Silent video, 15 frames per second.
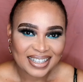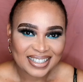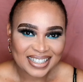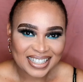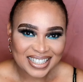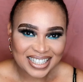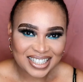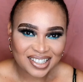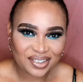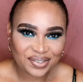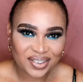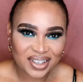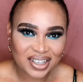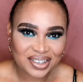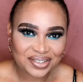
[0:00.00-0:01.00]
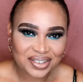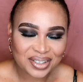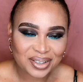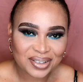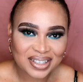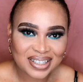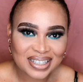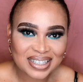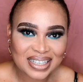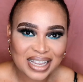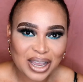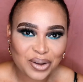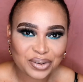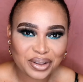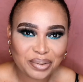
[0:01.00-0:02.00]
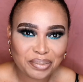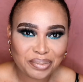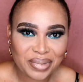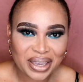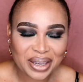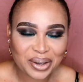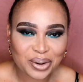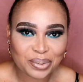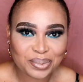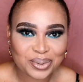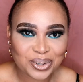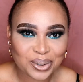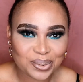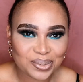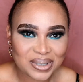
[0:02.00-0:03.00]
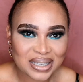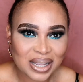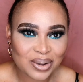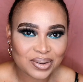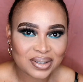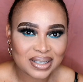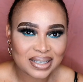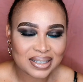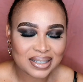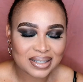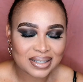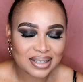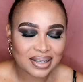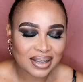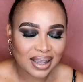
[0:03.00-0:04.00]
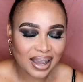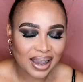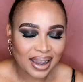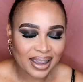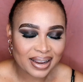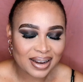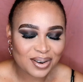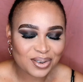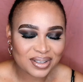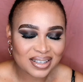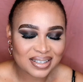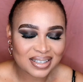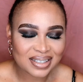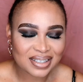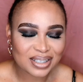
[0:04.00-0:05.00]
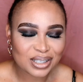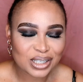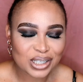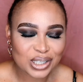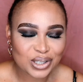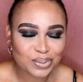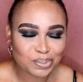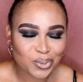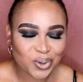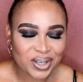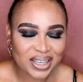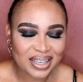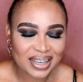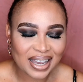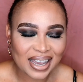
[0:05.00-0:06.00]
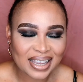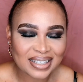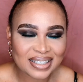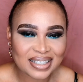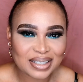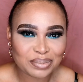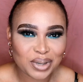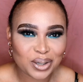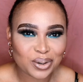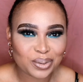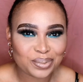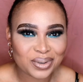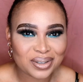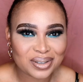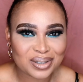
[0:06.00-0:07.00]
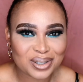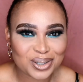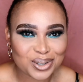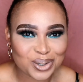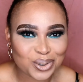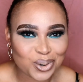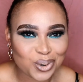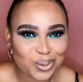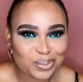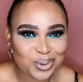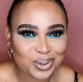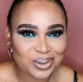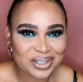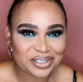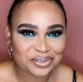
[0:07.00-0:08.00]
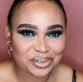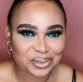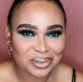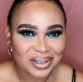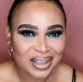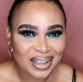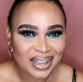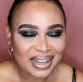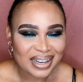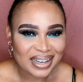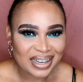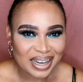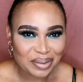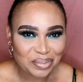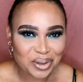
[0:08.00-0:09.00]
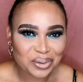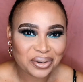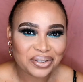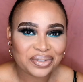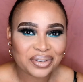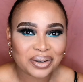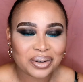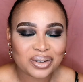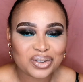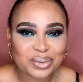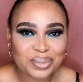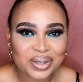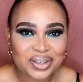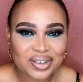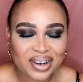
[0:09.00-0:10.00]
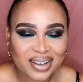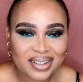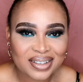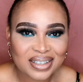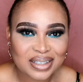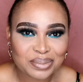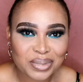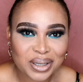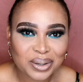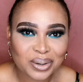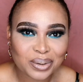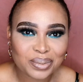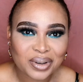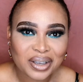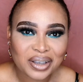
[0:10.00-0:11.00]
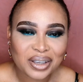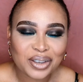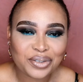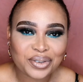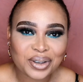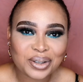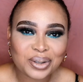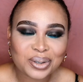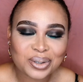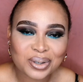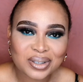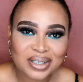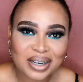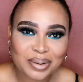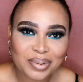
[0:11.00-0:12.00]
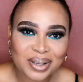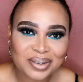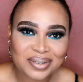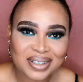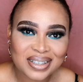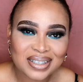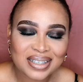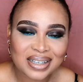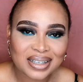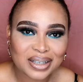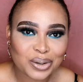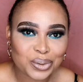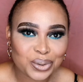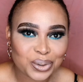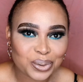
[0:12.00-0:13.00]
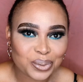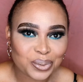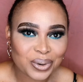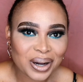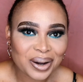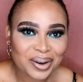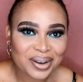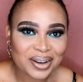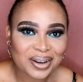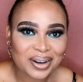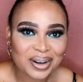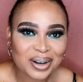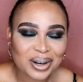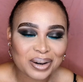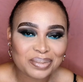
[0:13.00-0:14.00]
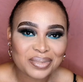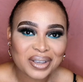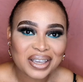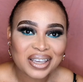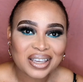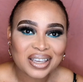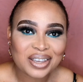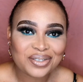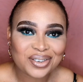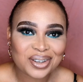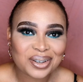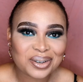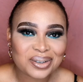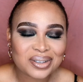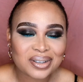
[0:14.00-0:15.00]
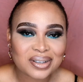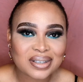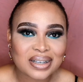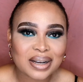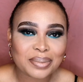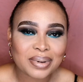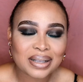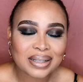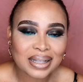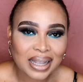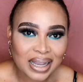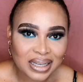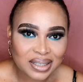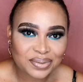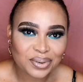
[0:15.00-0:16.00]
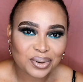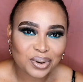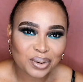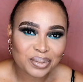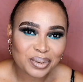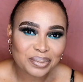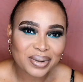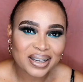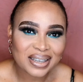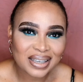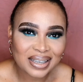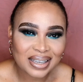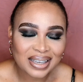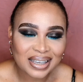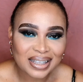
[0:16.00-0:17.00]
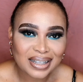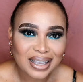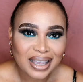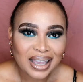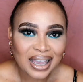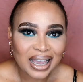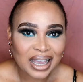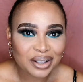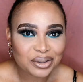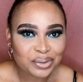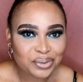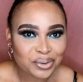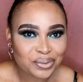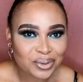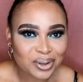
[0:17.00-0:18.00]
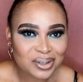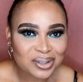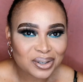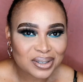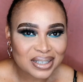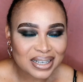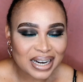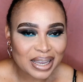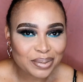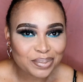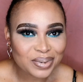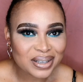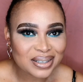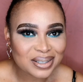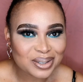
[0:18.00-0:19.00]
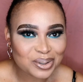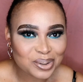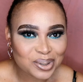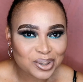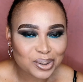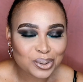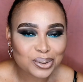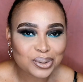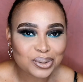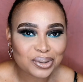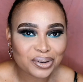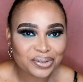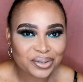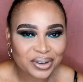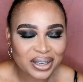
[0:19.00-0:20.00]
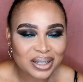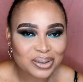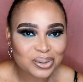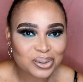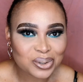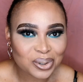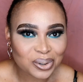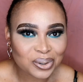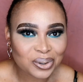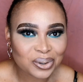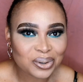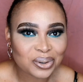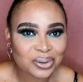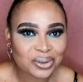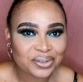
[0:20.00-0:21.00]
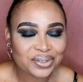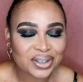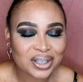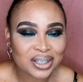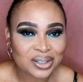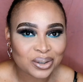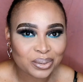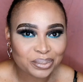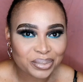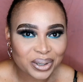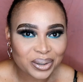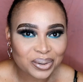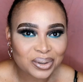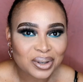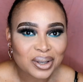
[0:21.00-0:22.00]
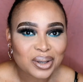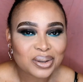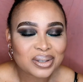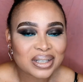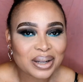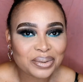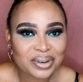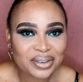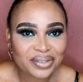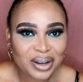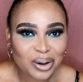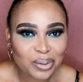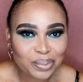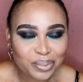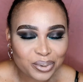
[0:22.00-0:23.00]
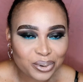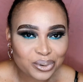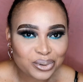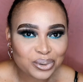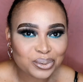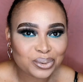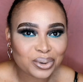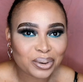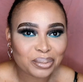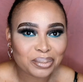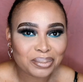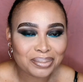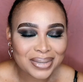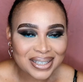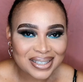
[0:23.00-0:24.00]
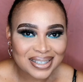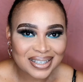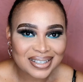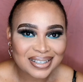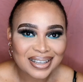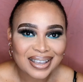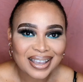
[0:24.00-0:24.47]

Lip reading: This is the finished result. This is how the makeup turns out. This is the eye look. This is the smoky eyes. This makeup is so beautiful. Let me know if you're going to be trying this makeup. If you're a new subscriber to this channel, you're welcome. If you're an old subscriber, thanks for coming back again. And if you've not subscribed, please do so. Do not forget to turn on your notification bell so that whenever I upload, you will not miss it.